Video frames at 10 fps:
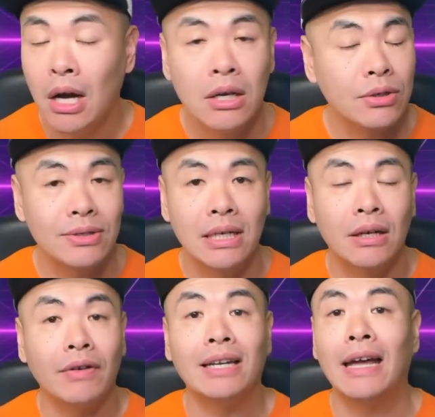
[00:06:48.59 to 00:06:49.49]
So instead
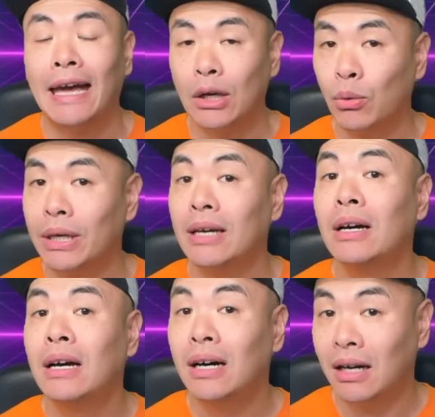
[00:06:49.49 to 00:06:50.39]
of an AoE
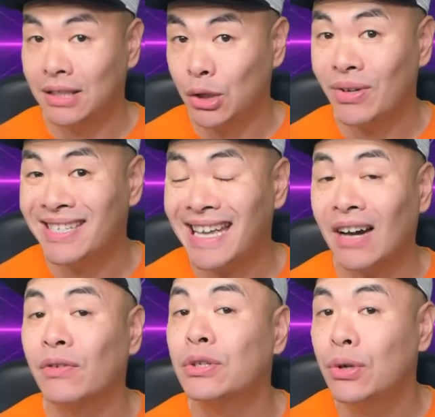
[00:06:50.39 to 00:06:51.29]
decreased attack
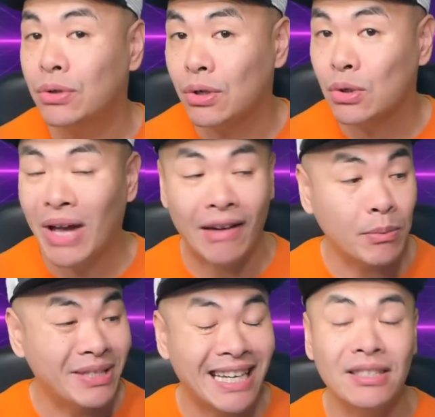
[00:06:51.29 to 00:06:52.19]
for 2 turns, we have it
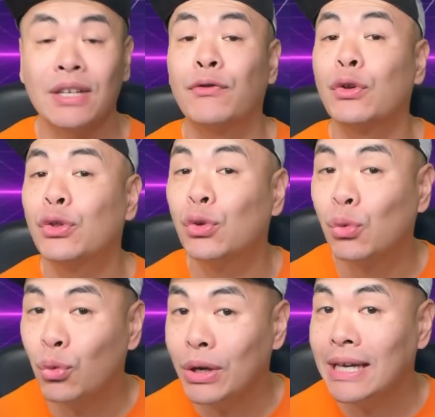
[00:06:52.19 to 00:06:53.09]
potentially for
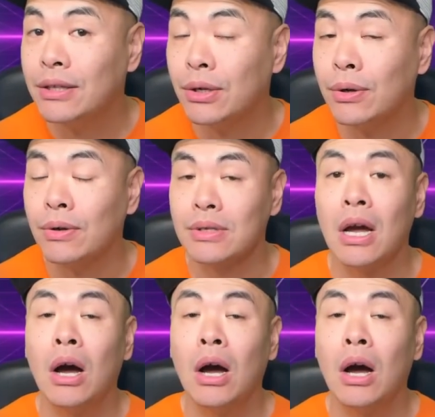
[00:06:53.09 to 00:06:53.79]
3 turns.